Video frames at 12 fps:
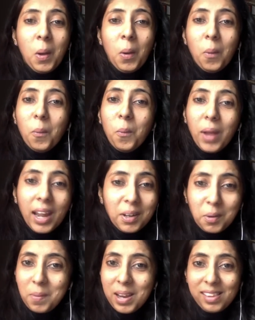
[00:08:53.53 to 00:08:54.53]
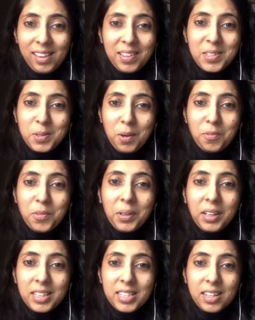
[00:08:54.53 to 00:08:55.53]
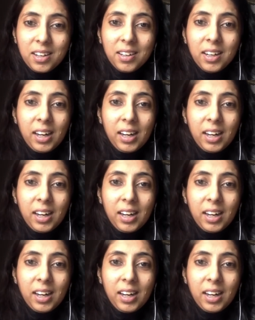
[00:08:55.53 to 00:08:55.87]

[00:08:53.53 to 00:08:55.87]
way too many things you have to consider.